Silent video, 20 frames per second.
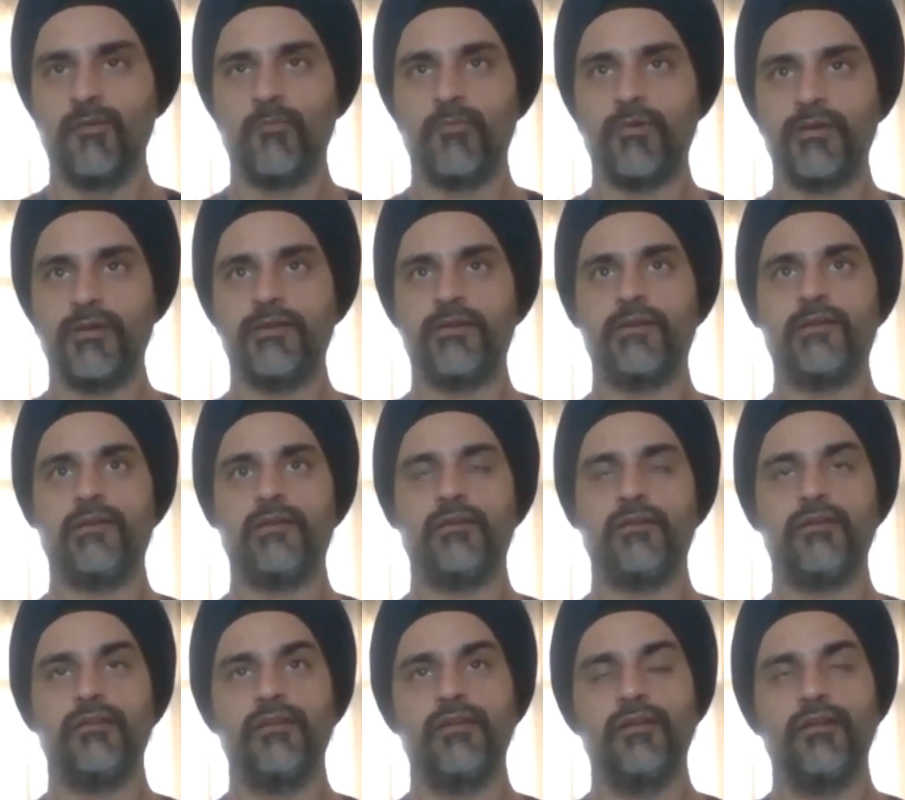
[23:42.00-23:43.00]
Pun
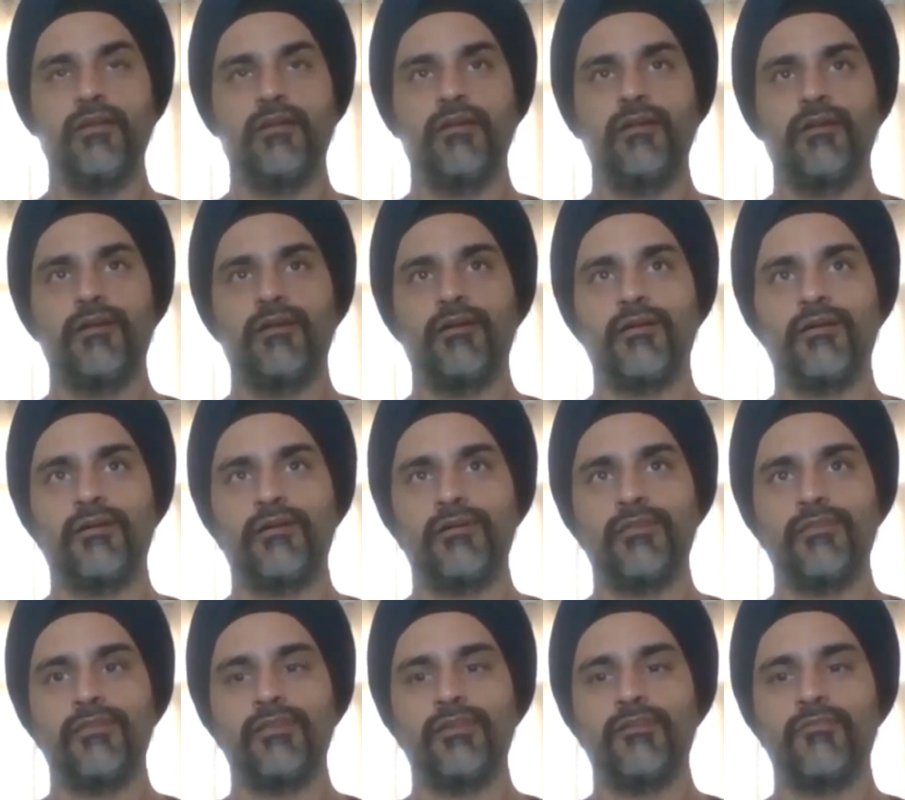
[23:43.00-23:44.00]
intended.
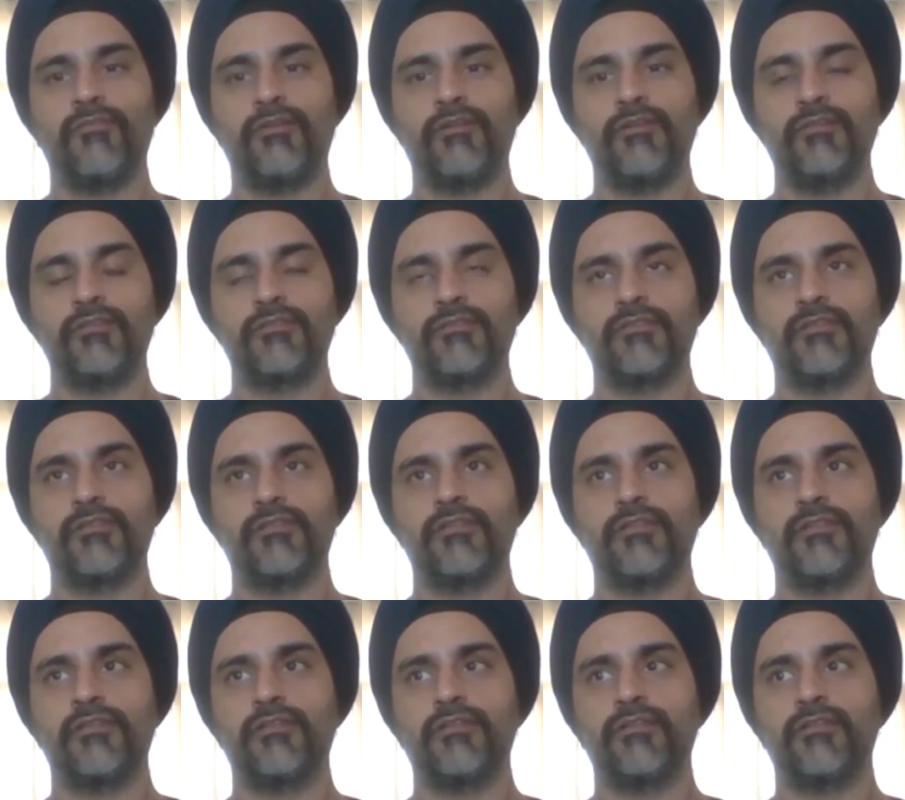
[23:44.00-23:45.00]
There was
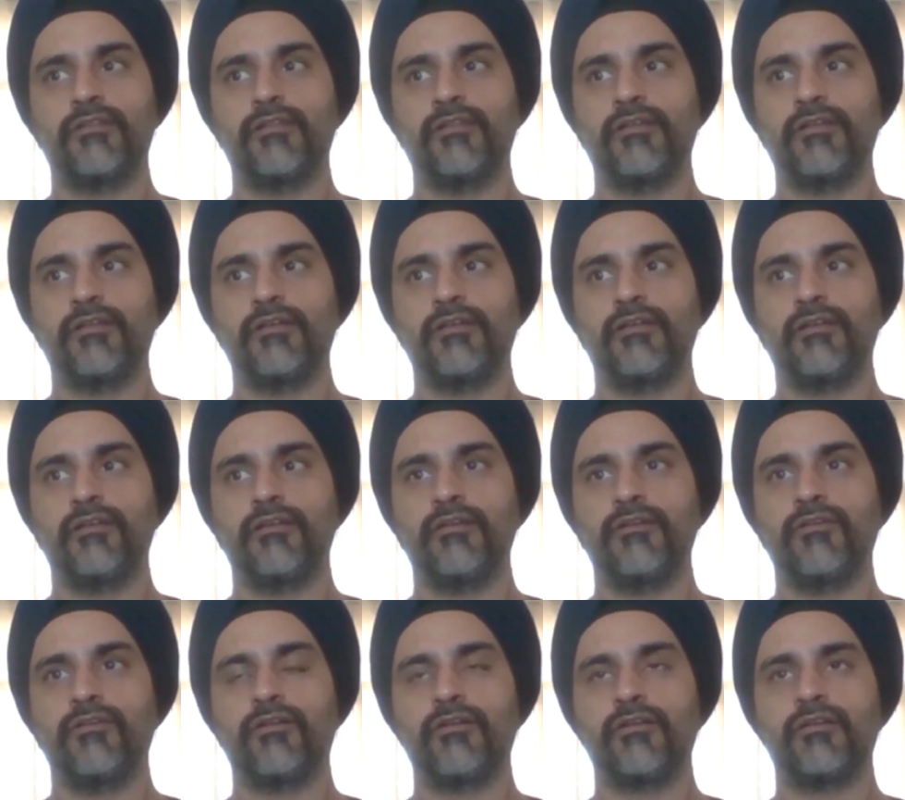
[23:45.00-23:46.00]

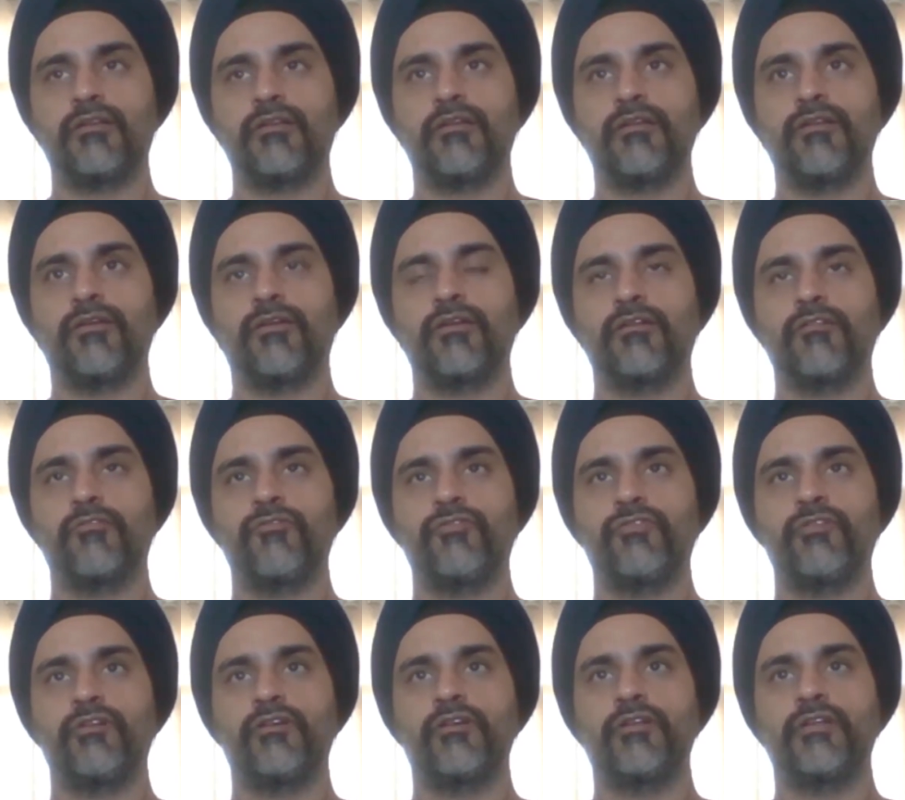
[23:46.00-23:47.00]
not a lot of
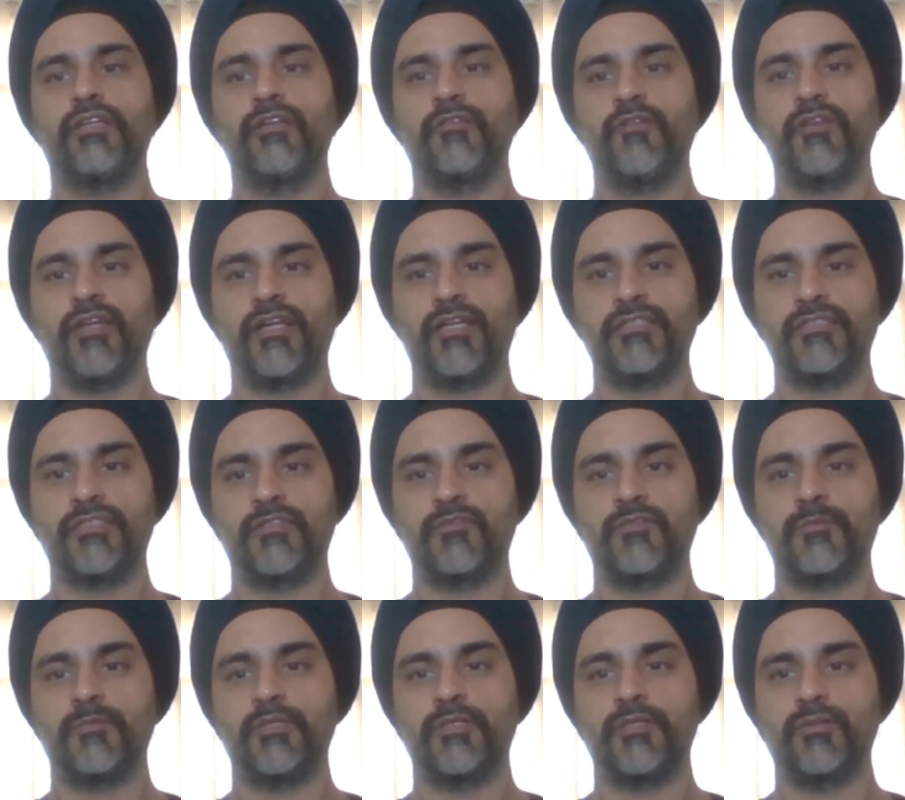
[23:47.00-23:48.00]
TV ads that
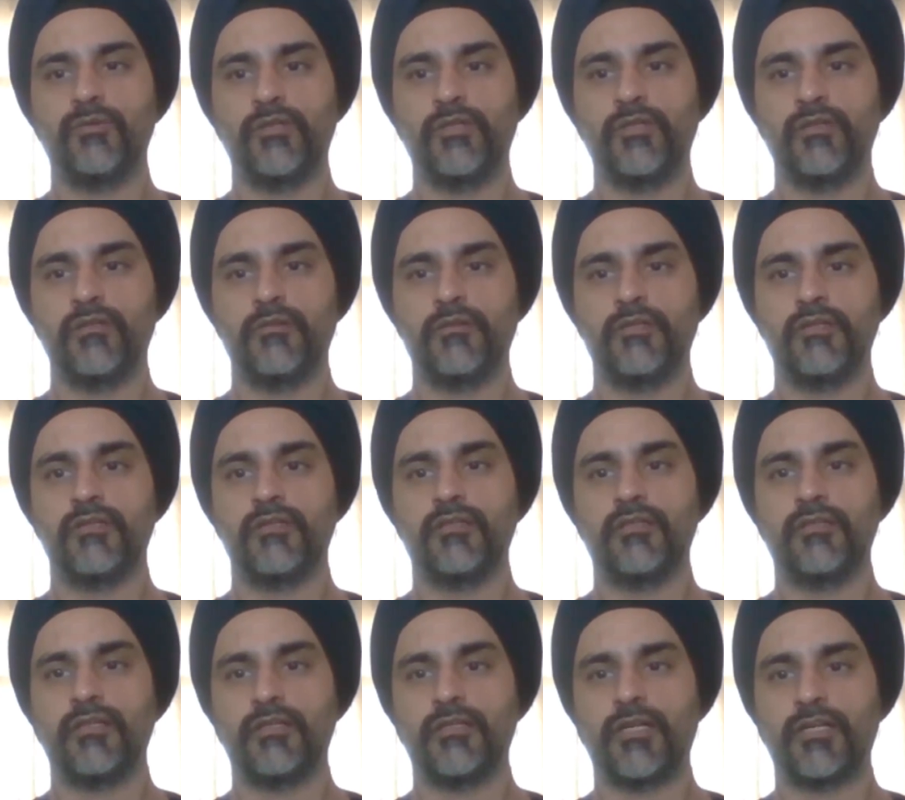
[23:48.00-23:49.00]
were
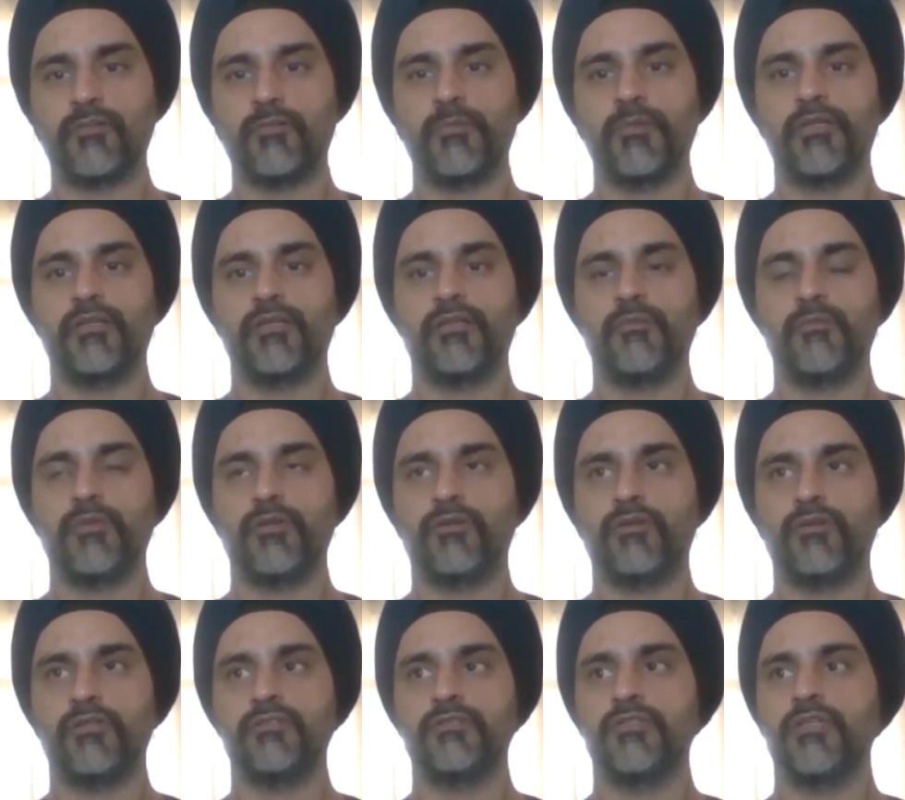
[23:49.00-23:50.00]
being done
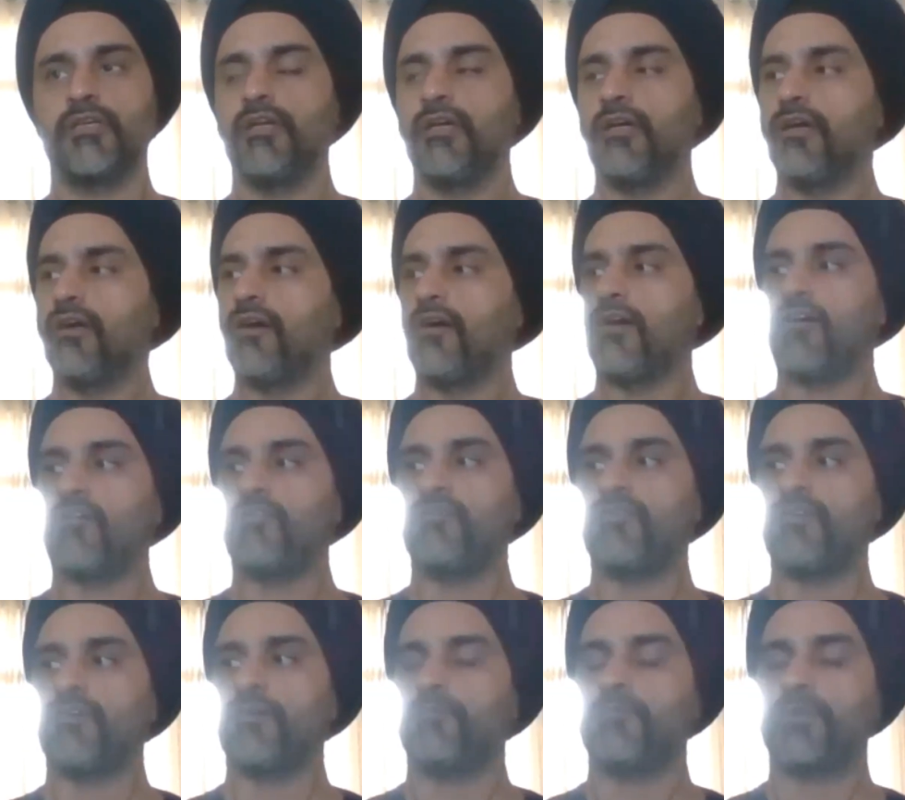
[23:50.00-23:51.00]
because of
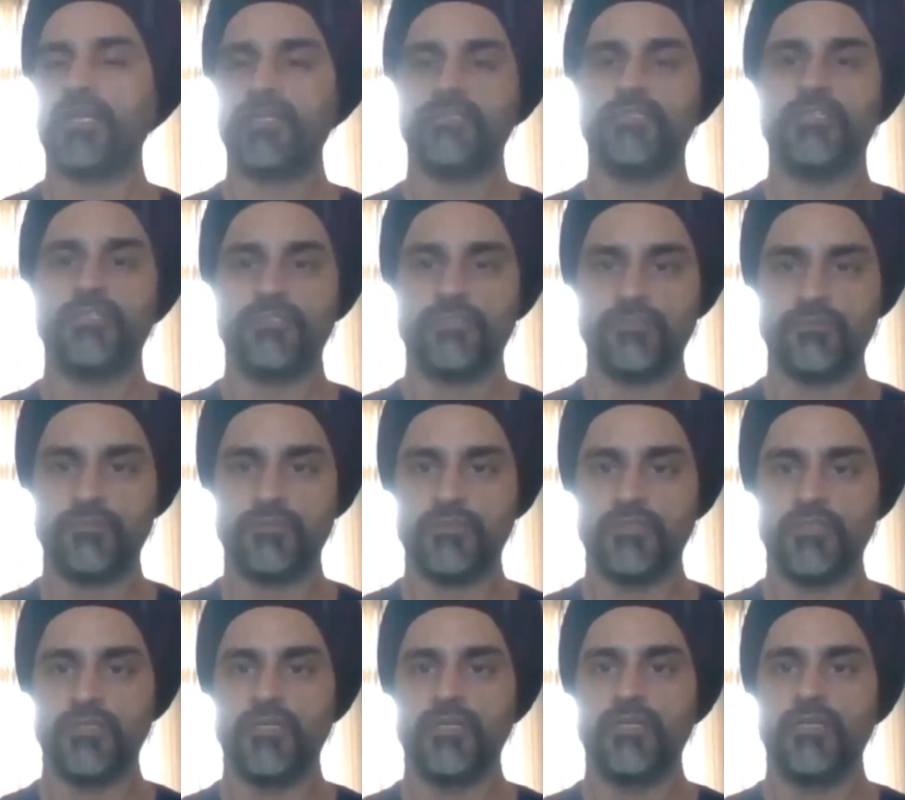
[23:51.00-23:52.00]
pricing issues,
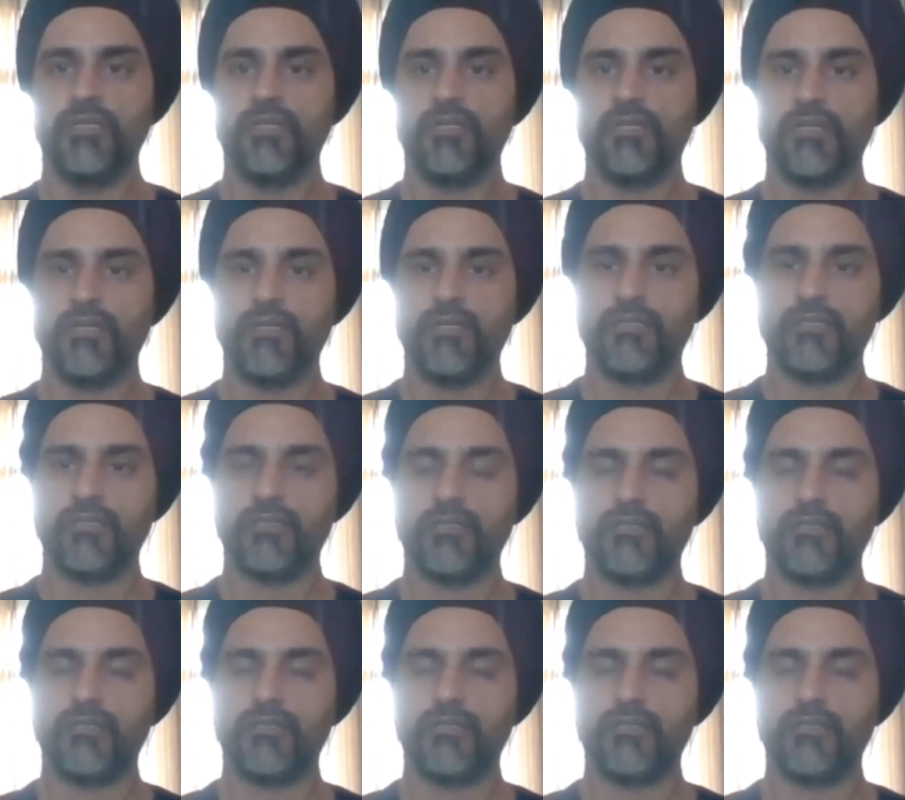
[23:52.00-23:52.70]
right?